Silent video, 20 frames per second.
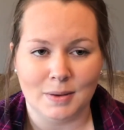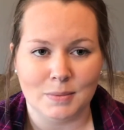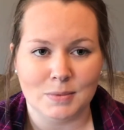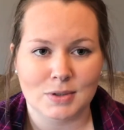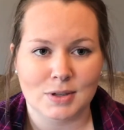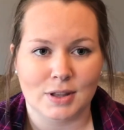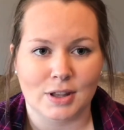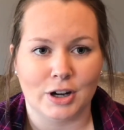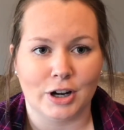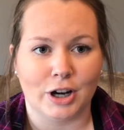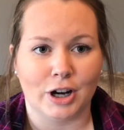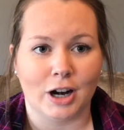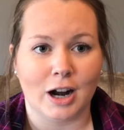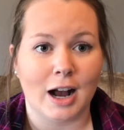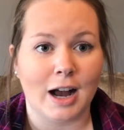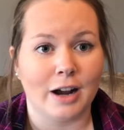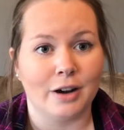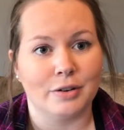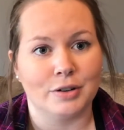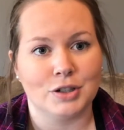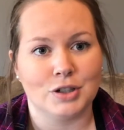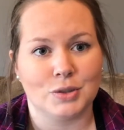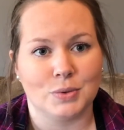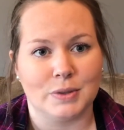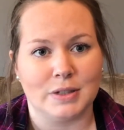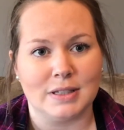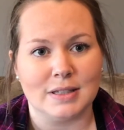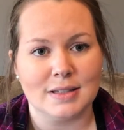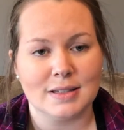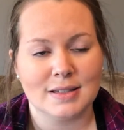So they're Irish
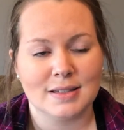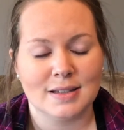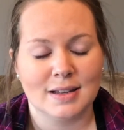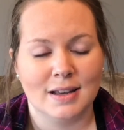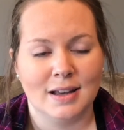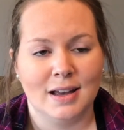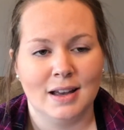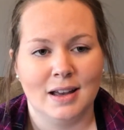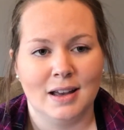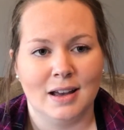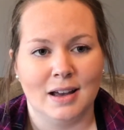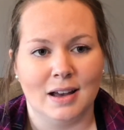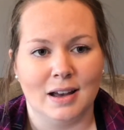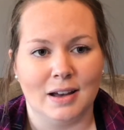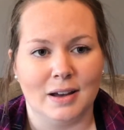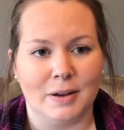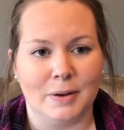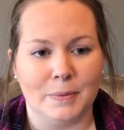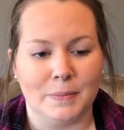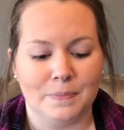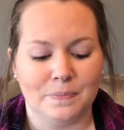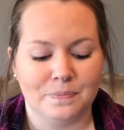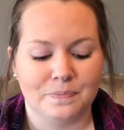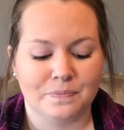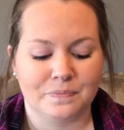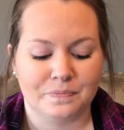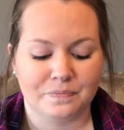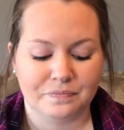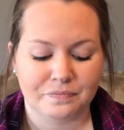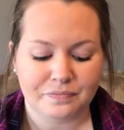twins.
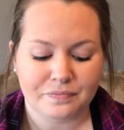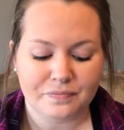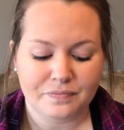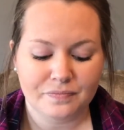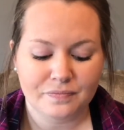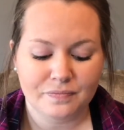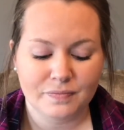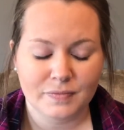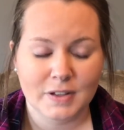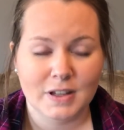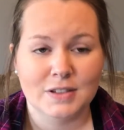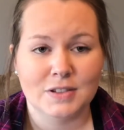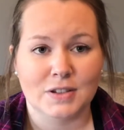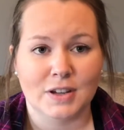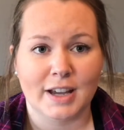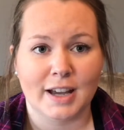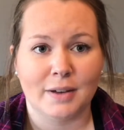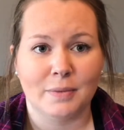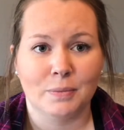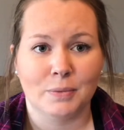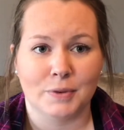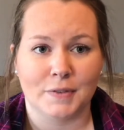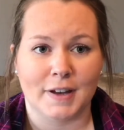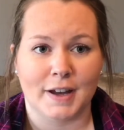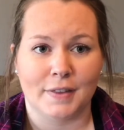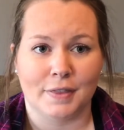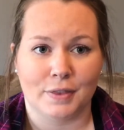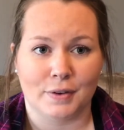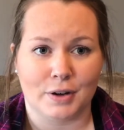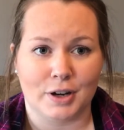So yeah, we've
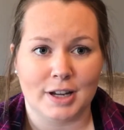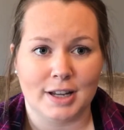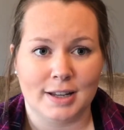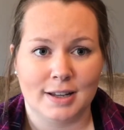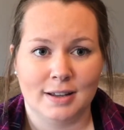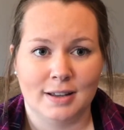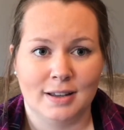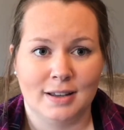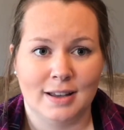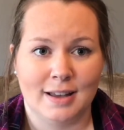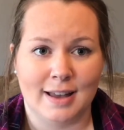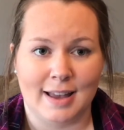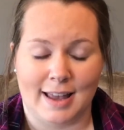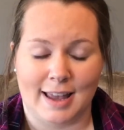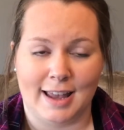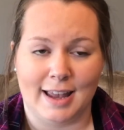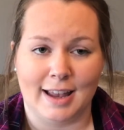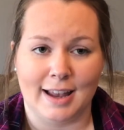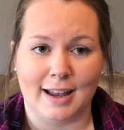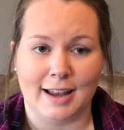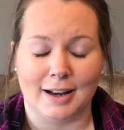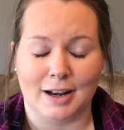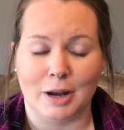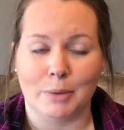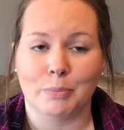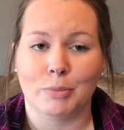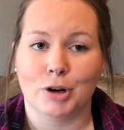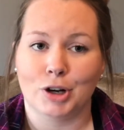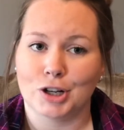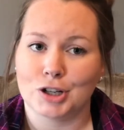got 3, and
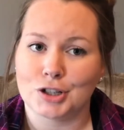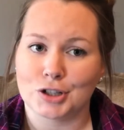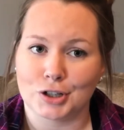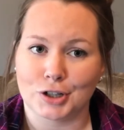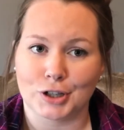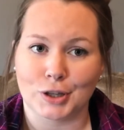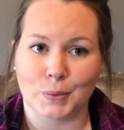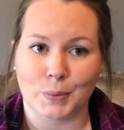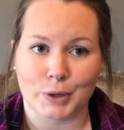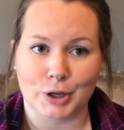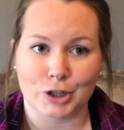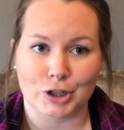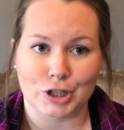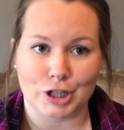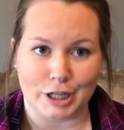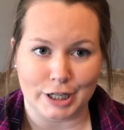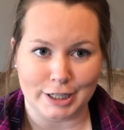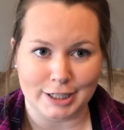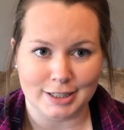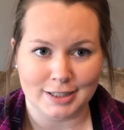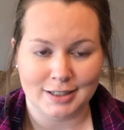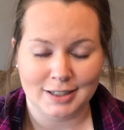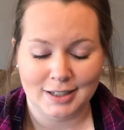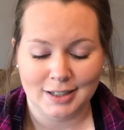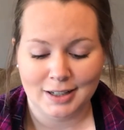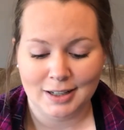I'm pretty sure that we are done.